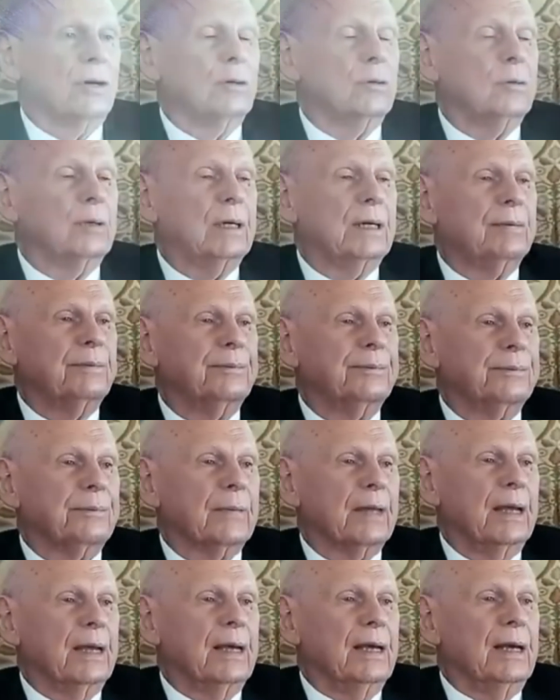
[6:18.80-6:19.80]
So
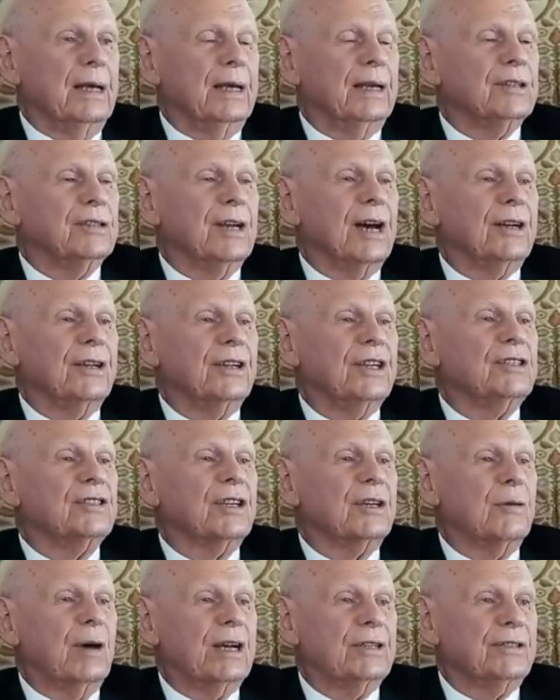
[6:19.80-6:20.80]
it's not an
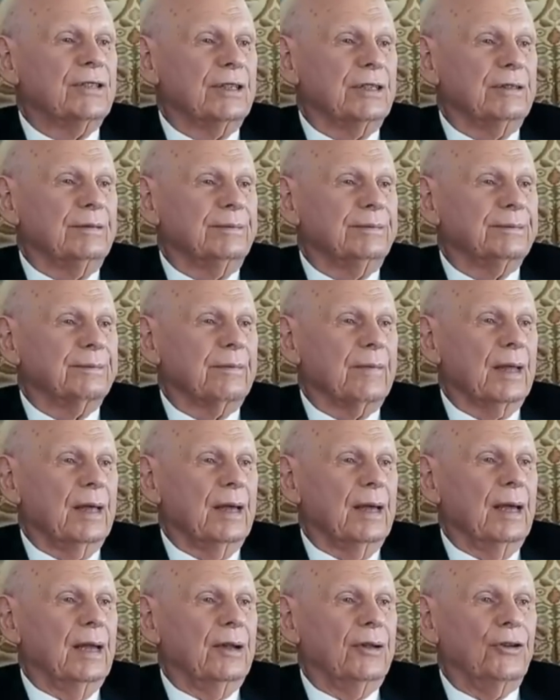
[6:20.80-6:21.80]
easy question.
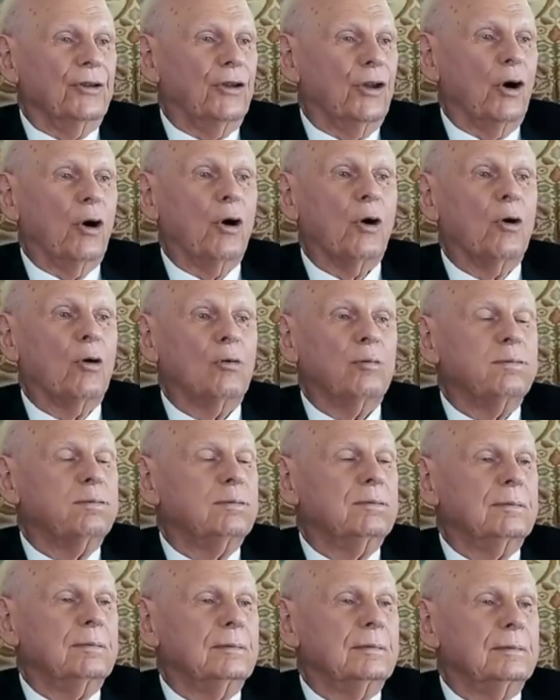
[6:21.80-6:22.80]

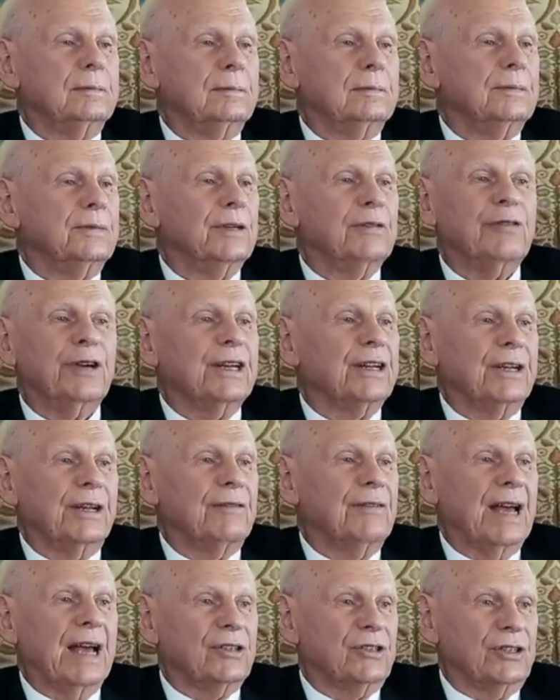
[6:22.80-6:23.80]
No
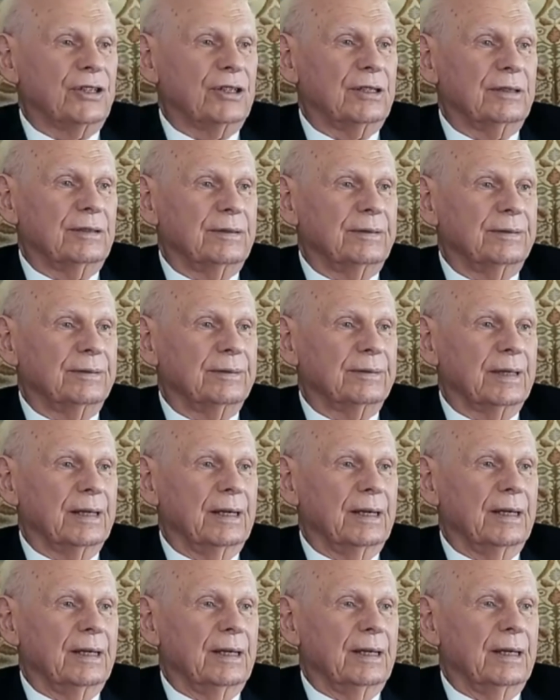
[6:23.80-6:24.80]
definitive answer,
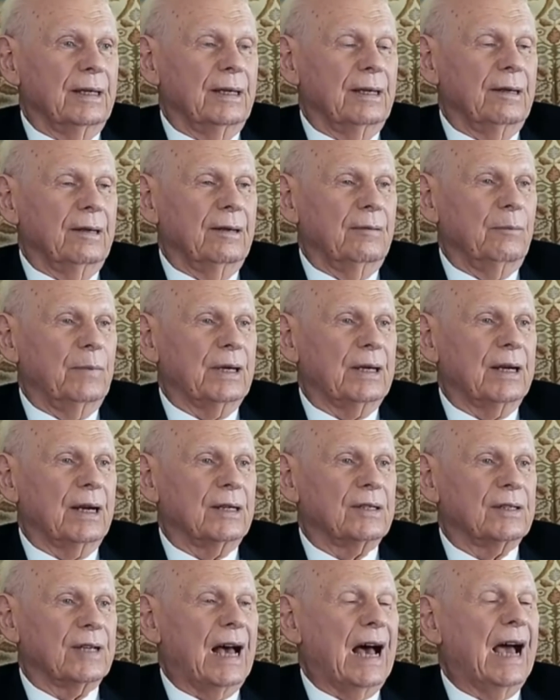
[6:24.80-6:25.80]

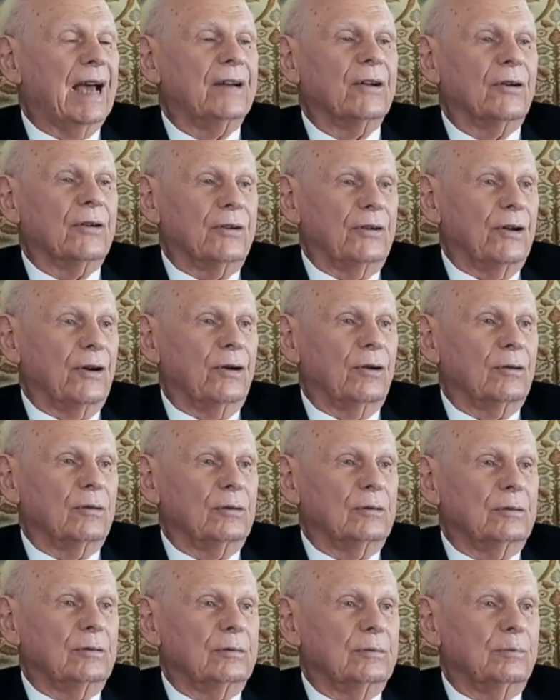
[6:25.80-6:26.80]
because I don't
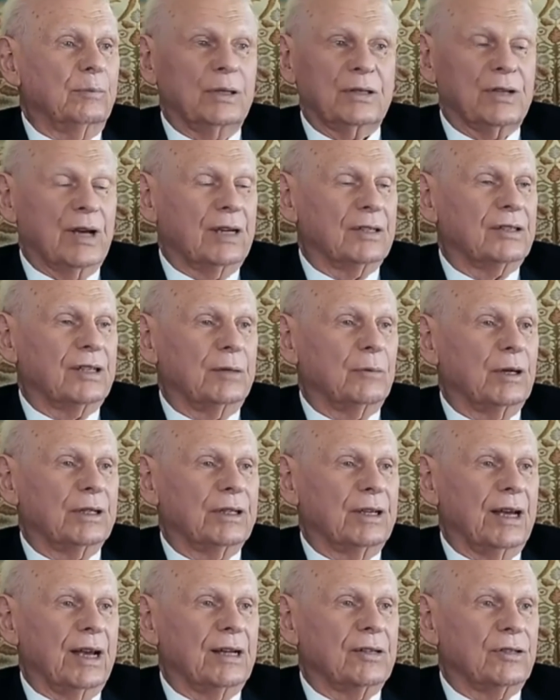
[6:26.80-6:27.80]
know precisely
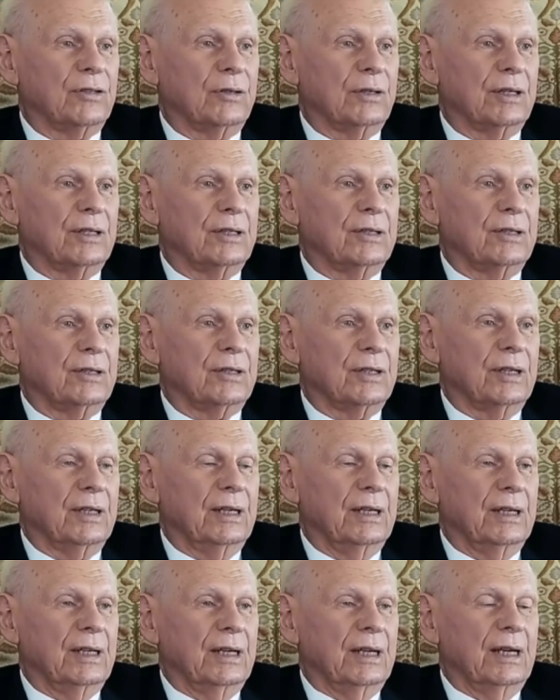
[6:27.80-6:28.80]
what the answer is.
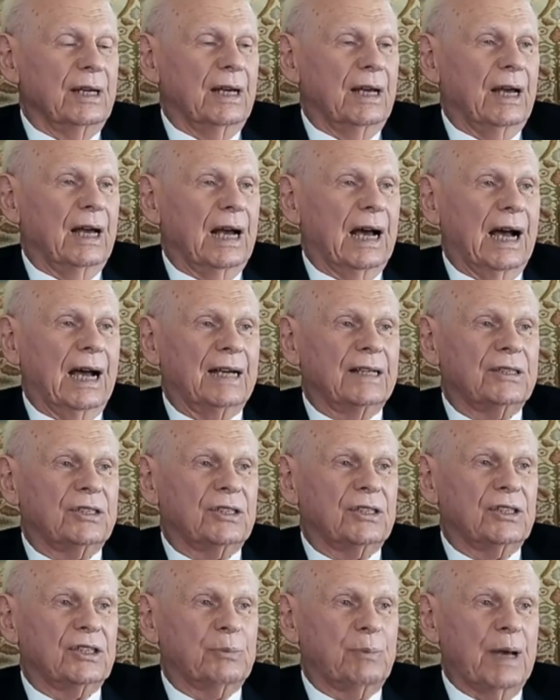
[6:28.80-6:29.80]
I
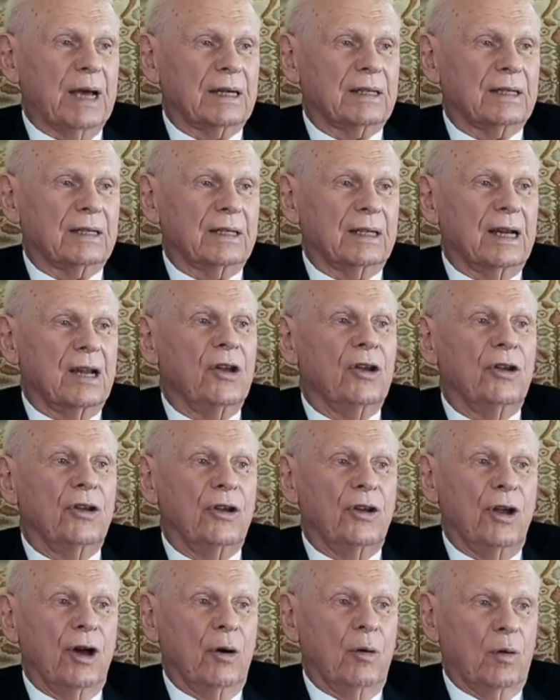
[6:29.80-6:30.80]
suspect
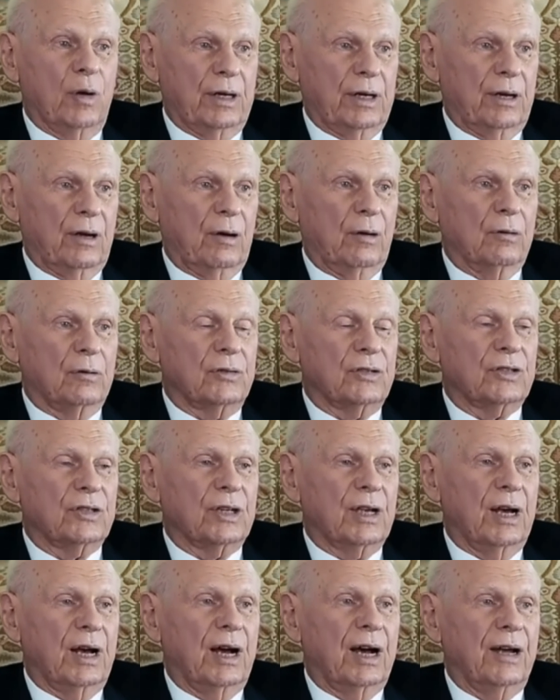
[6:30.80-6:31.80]
no one
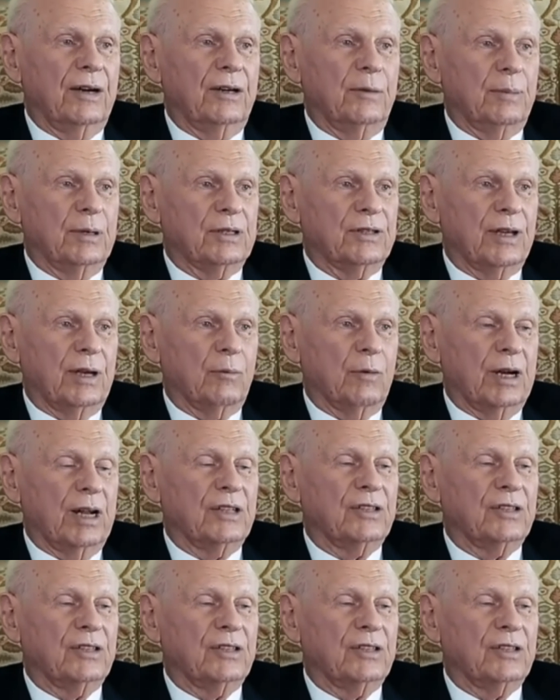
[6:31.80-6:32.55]
knows 100%.